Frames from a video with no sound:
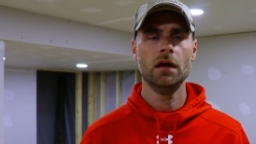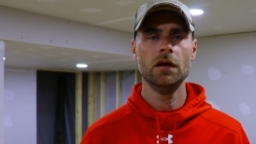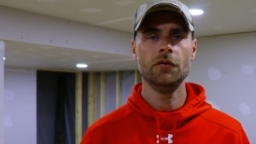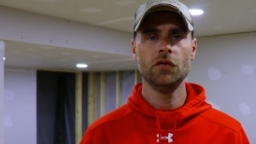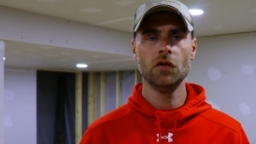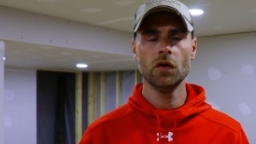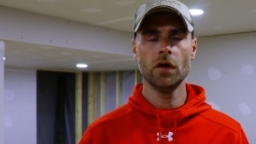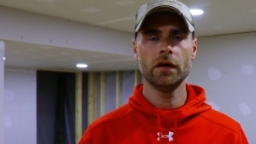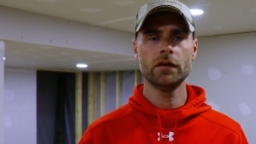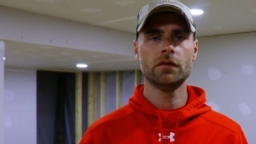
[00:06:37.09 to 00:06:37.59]
If
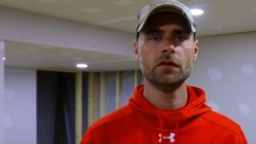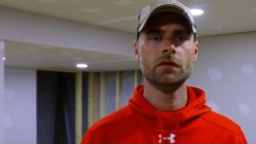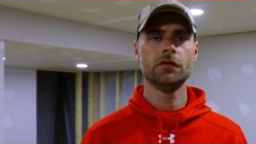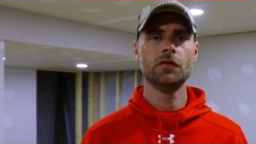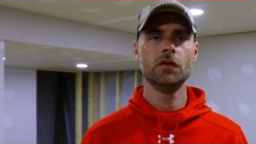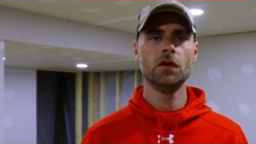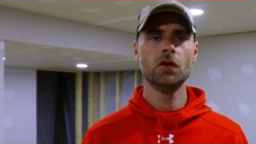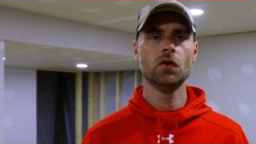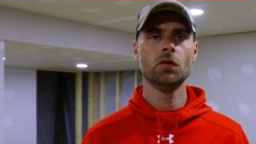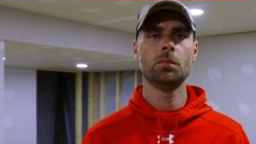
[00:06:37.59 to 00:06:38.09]
you like this
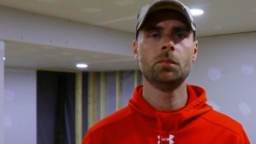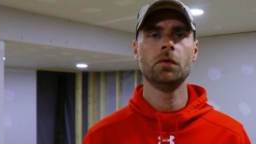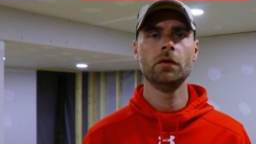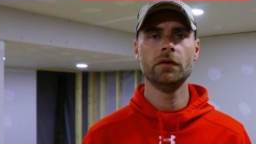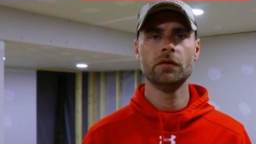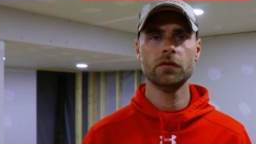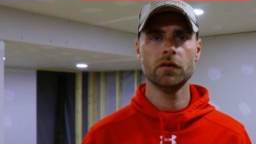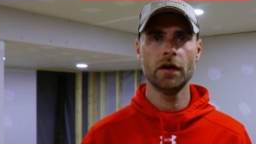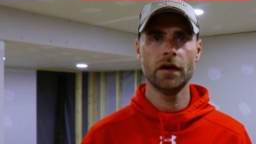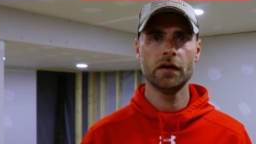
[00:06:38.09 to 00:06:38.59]
video,
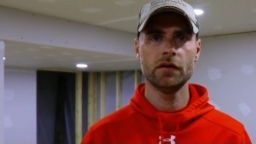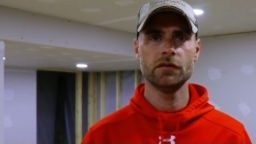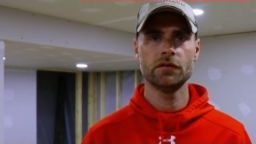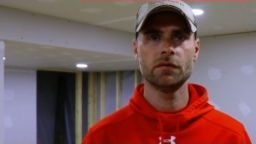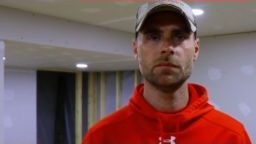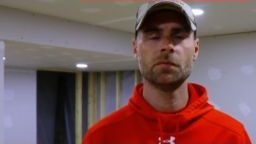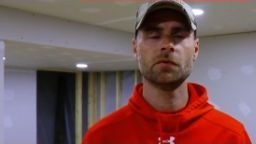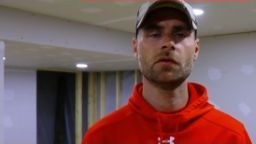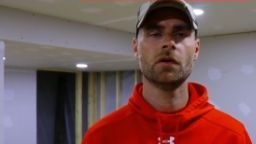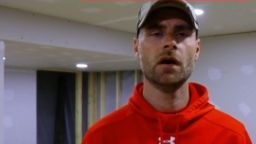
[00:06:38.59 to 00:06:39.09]
please like and
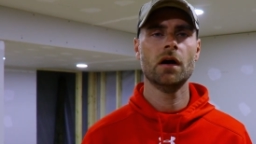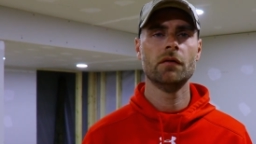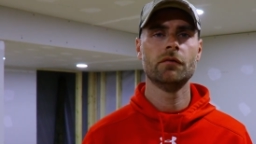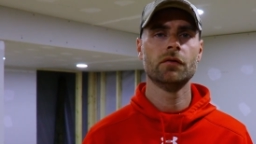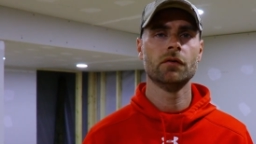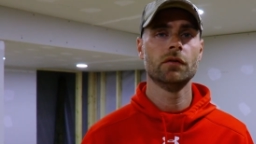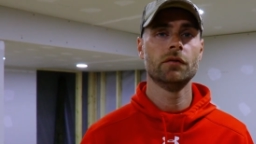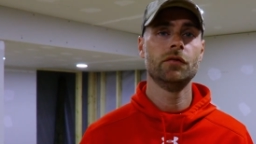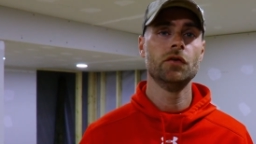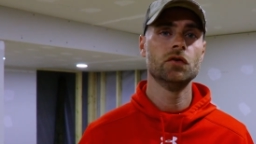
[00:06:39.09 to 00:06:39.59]
subscribe for
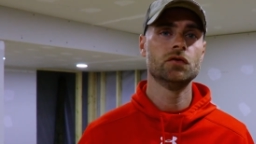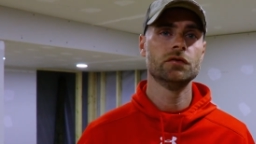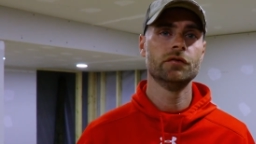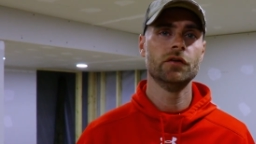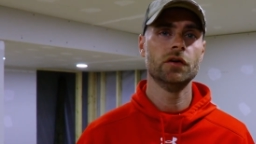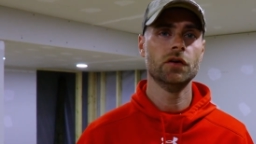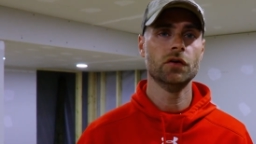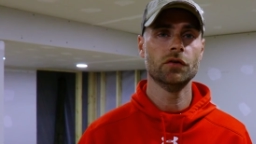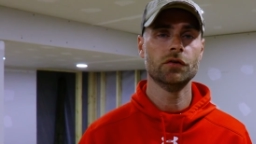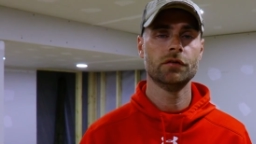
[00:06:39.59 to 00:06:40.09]
the future
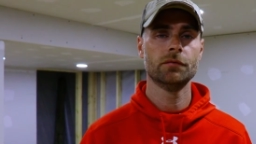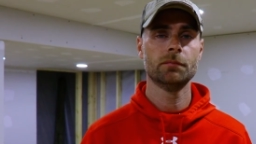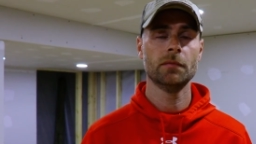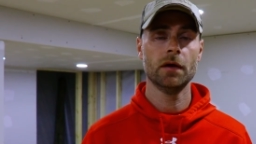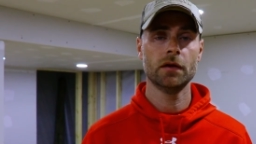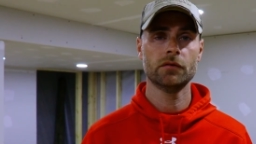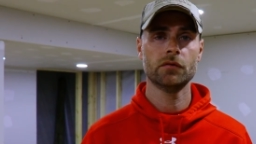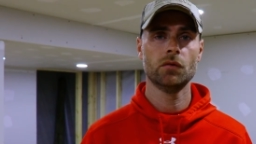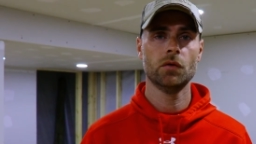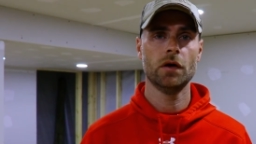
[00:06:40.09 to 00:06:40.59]
videos.
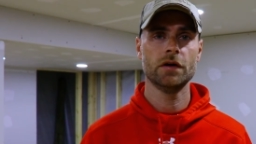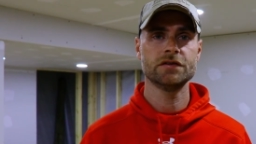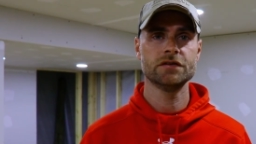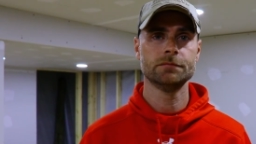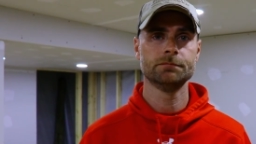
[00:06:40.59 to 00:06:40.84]
Thanks for watching.